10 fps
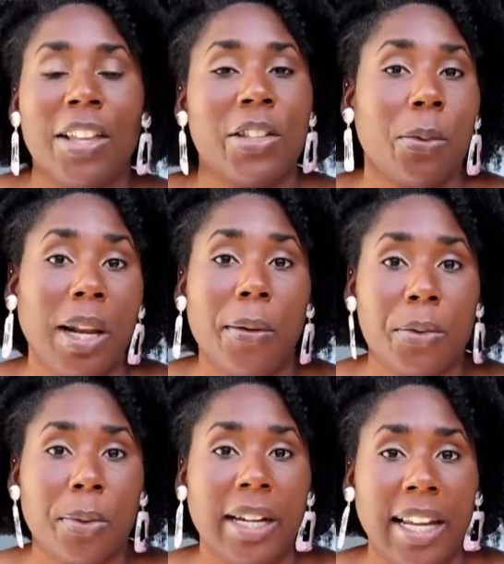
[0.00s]
So when I
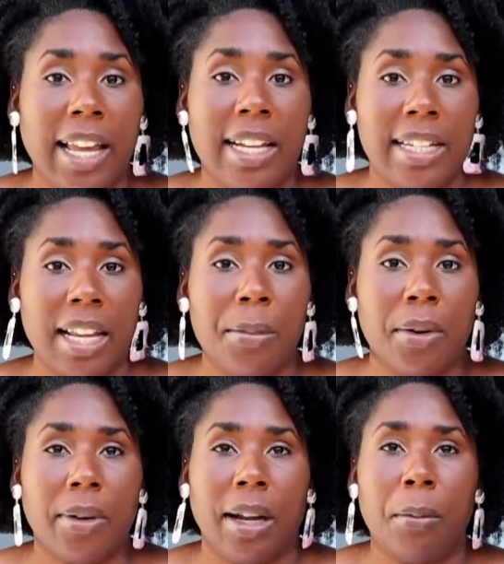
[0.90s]
was working at a day
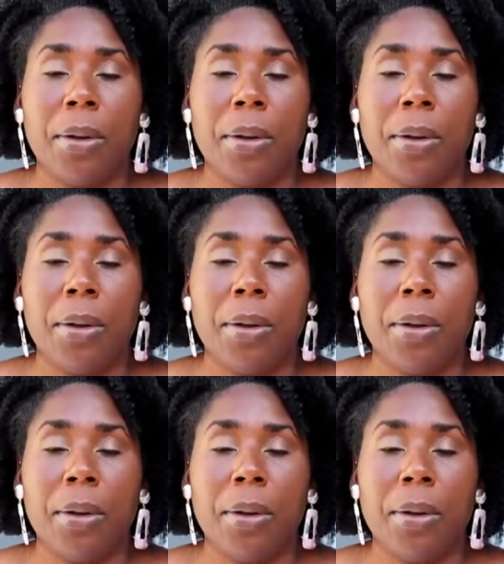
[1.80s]
program,